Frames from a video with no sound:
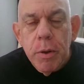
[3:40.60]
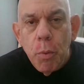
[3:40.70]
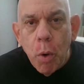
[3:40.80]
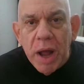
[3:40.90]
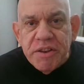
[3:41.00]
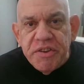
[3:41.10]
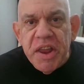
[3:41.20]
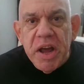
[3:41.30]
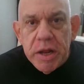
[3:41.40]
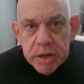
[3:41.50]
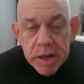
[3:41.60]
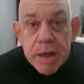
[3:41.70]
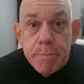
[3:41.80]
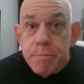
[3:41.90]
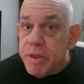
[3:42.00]
why Dion
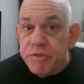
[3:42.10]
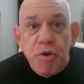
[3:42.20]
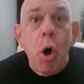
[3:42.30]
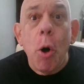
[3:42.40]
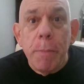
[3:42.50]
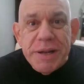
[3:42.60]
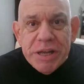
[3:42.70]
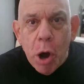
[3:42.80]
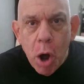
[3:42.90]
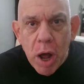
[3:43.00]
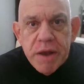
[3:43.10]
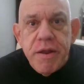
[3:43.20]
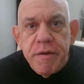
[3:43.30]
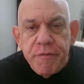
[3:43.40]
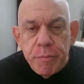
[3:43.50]
Lim is all but gone
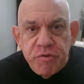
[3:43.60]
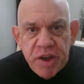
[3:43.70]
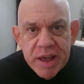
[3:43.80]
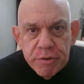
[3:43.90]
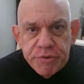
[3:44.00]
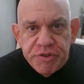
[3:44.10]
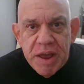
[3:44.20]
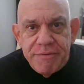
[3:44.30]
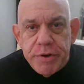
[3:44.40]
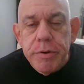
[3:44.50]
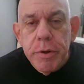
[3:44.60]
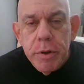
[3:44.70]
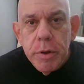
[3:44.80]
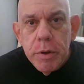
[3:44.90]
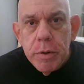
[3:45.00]
from Channel 7
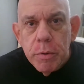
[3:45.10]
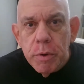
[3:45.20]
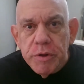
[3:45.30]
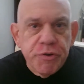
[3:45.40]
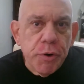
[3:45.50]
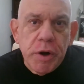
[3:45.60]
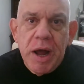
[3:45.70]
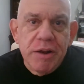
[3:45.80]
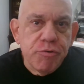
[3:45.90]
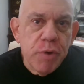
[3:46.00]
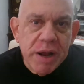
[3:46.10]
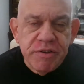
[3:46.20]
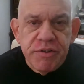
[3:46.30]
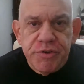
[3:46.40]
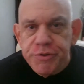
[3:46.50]
once her contract
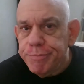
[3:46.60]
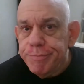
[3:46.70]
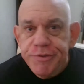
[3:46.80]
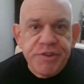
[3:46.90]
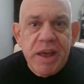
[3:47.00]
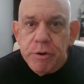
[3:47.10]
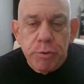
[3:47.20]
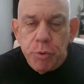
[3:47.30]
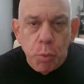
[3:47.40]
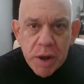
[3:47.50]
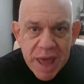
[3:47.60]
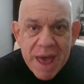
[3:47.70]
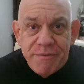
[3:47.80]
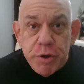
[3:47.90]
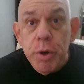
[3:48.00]
is settled or what
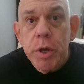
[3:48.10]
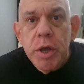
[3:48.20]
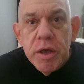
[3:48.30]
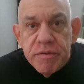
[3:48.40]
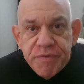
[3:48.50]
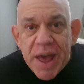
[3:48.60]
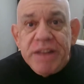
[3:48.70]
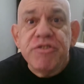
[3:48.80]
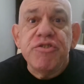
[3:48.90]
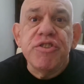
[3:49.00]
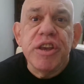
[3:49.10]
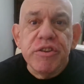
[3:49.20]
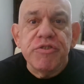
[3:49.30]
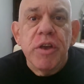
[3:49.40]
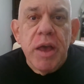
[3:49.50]
have you. In fact,
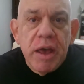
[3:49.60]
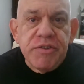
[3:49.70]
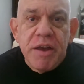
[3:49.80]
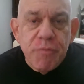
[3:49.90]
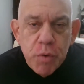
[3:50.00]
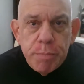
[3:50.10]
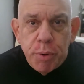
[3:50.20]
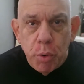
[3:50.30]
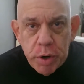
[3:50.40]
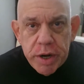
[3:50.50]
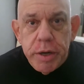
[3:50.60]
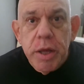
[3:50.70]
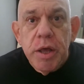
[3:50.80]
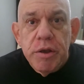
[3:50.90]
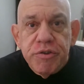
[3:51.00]
she's, as I've reported,
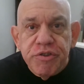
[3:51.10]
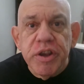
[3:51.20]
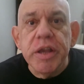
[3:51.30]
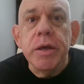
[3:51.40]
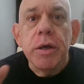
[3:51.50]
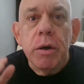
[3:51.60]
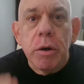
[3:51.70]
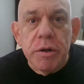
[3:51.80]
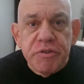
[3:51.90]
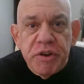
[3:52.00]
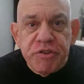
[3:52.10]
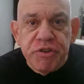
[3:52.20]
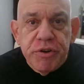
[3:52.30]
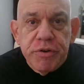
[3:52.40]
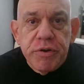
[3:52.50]
she
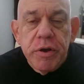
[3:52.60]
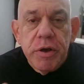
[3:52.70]
auditioned